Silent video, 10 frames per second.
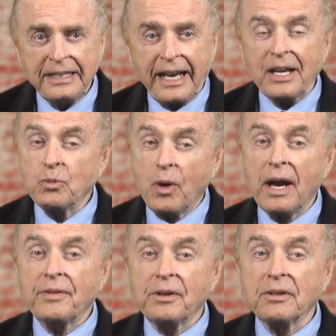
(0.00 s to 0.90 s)
And
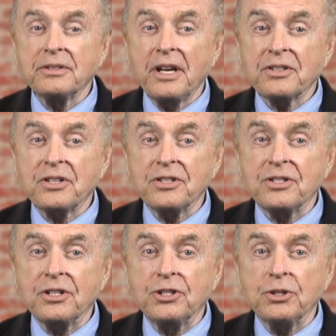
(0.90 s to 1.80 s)
while there are
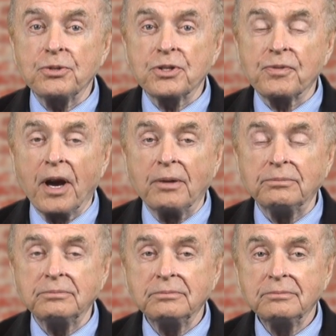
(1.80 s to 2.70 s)
dozens to choose
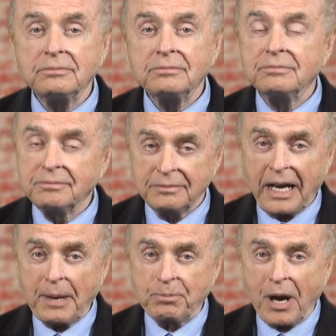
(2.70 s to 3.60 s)
from,
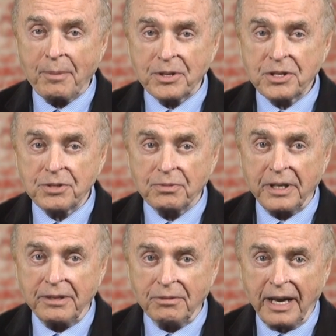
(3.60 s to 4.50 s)
I promised
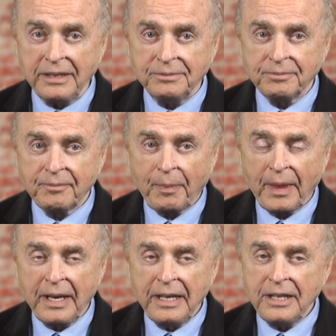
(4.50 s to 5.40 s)
three, right?
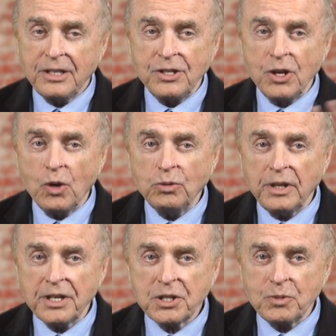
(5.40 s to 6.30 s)
No
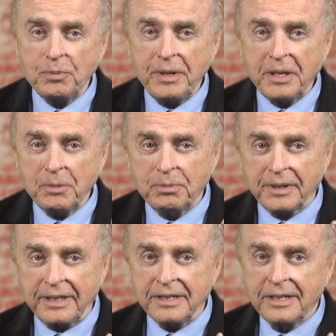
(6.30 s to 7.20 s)
list would be
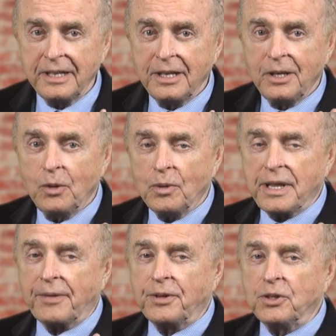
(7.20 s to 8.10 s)
complete
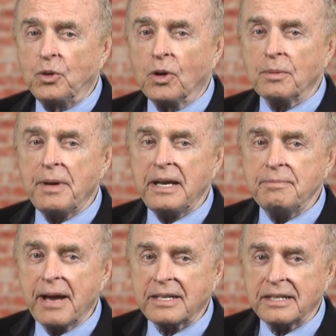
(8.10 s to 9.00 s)
without the gourmet
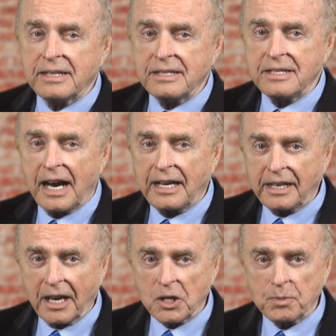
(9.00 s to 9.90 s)
Mexican
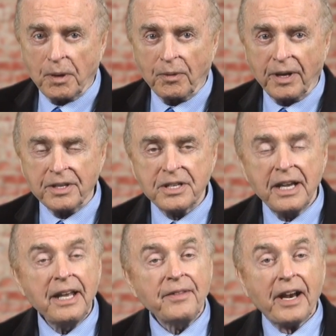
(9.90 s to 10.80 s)
dining experience
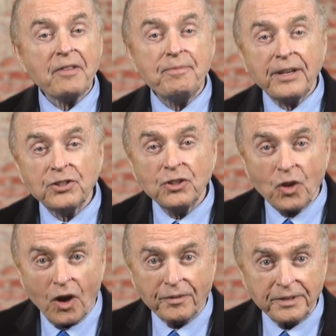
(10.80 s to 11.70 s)
that I've mentioned
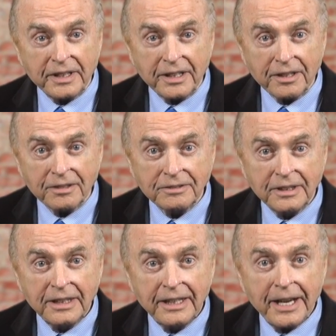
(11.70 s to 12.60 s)
often here.
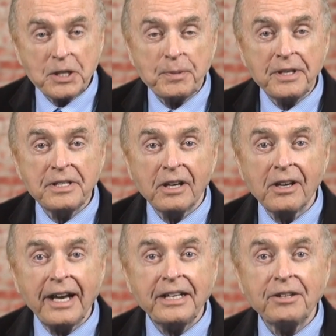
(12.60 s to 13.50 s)
It's been
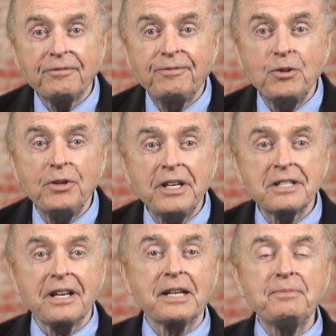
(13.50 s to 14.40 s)
delighting
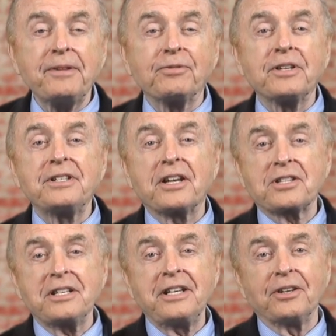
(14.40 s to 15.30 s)
foodies like me for a
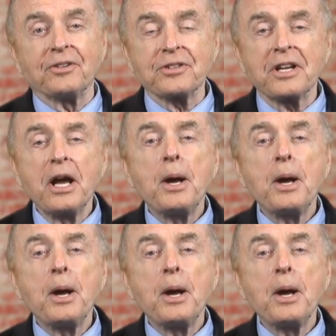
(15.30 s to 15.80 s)
dozen years,